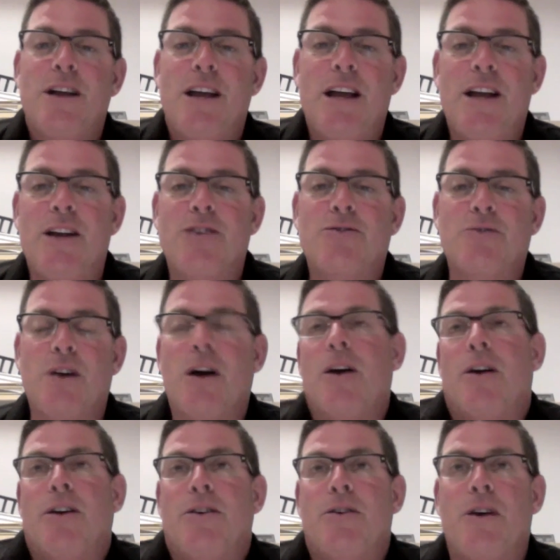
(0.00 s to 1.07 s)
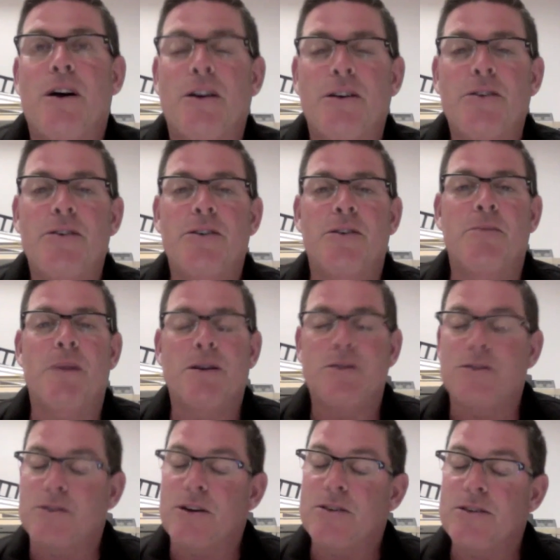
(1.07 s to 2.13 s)
any stronger, and your
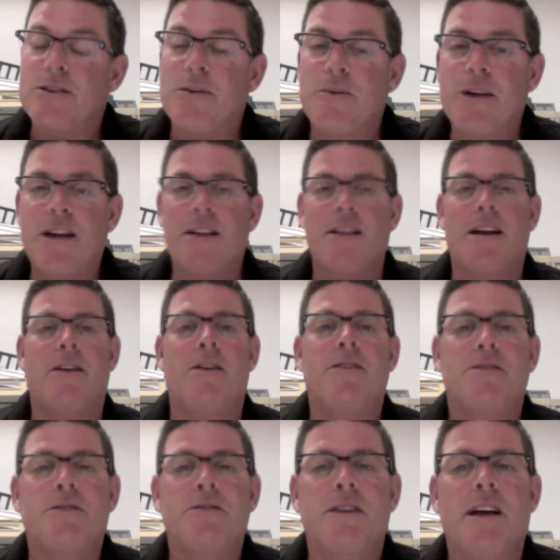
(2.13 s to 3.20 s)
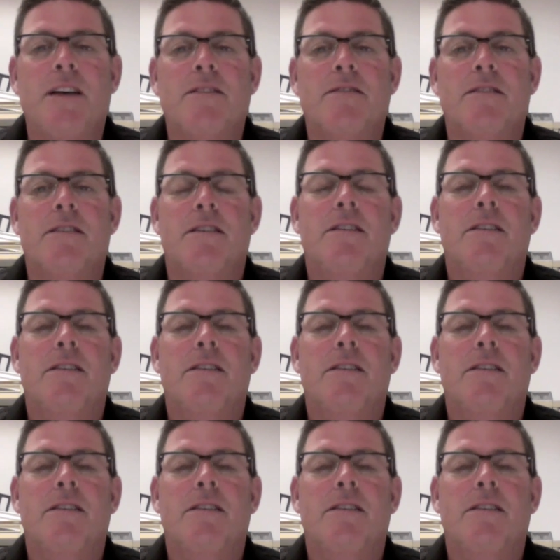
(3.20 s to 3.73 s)
muscles are still weak in that area. So yes.